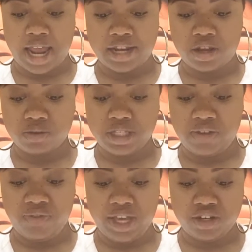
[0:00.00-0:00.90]
I don't
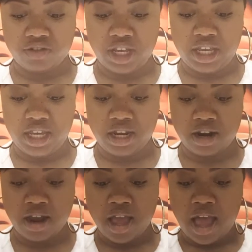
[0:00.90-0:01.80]
see victory
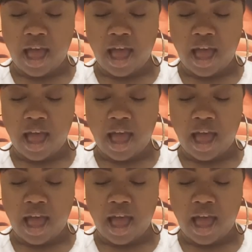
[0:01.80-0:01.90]
here.